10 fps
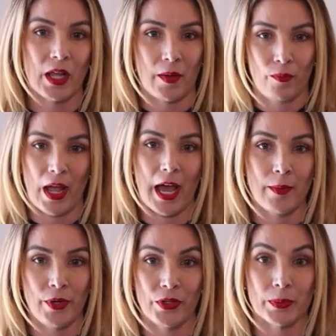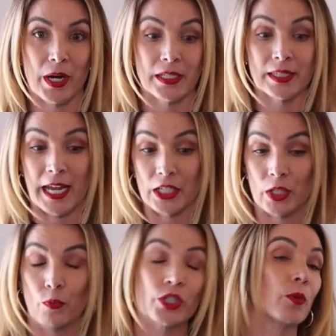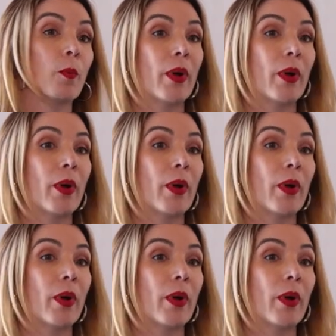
I had to build this presentation, which